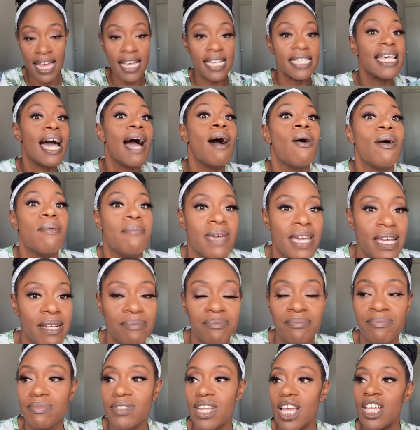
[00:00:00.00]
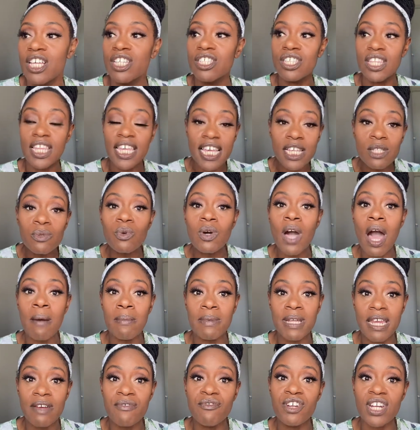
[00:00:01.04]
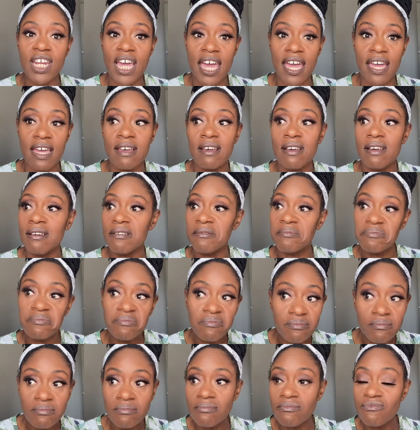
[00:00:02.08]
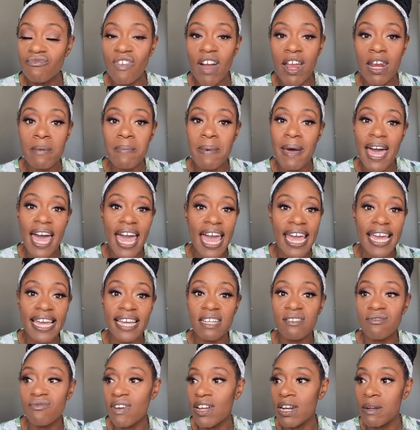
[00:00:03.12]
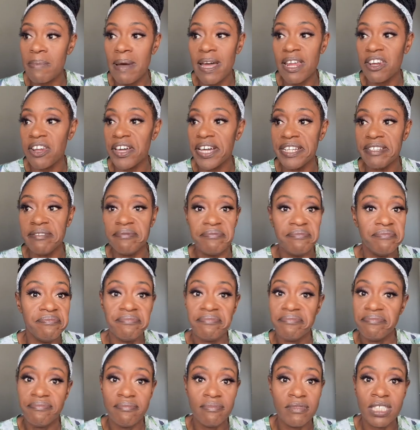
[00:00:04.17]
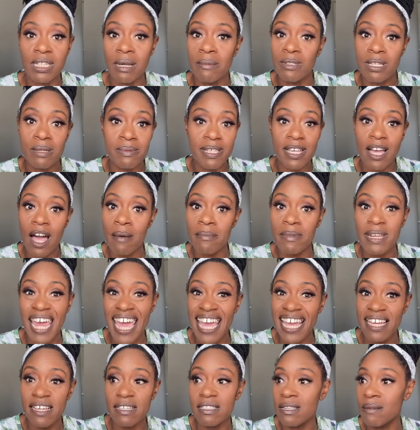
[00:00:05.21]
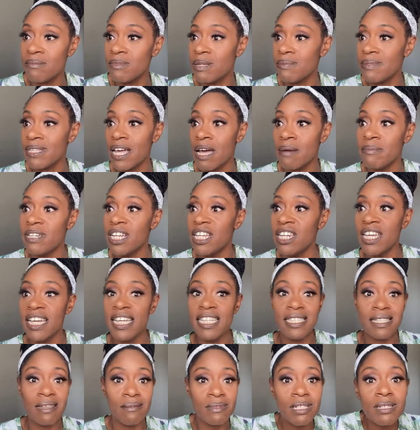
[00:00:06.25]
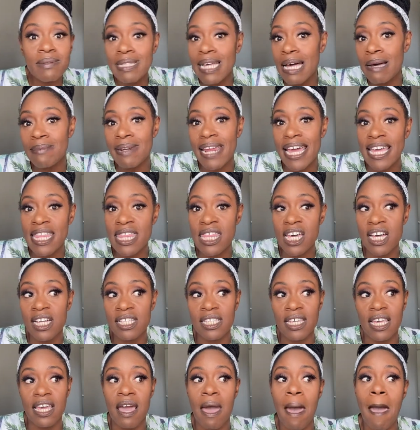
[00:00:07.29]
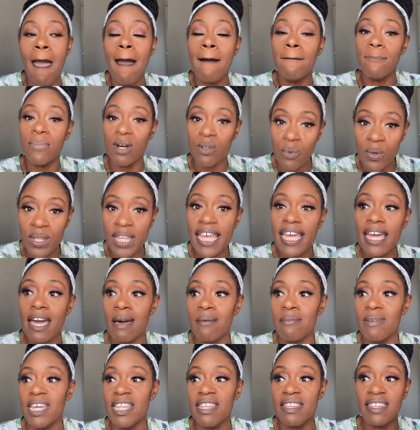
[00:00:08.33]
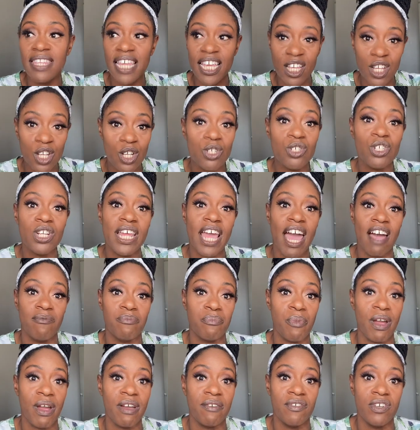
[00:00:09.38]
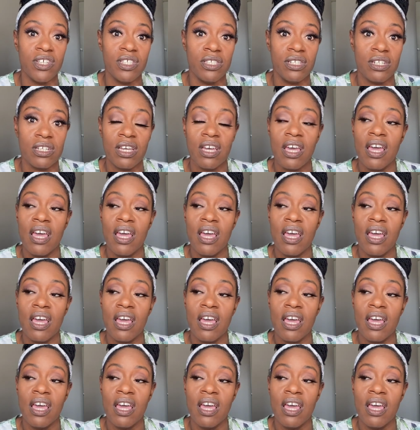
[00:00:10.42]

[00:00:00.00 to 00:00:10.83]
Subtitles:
how I mean. So the kids will come in every day, round about 8, round about 9. Sometimes they come in at 8, sometimes they come in at 9, sometimes they come in at 8:30. But when they come in, they usually have breakfast.